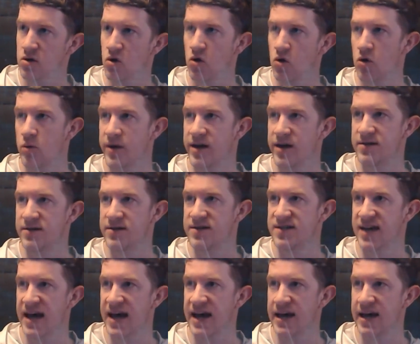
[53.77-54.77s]
Or we could
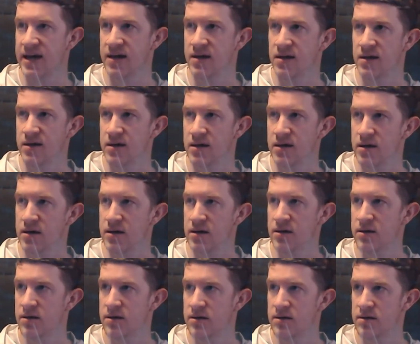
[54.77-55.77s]
say
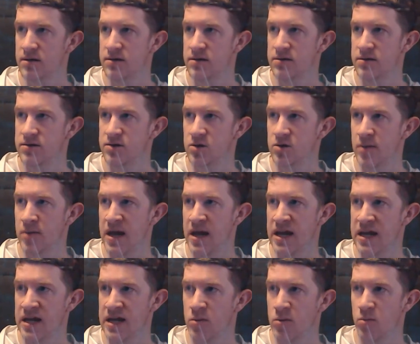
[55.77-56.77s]
too
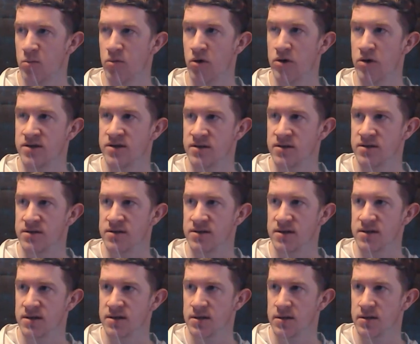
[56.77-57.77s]
many protons.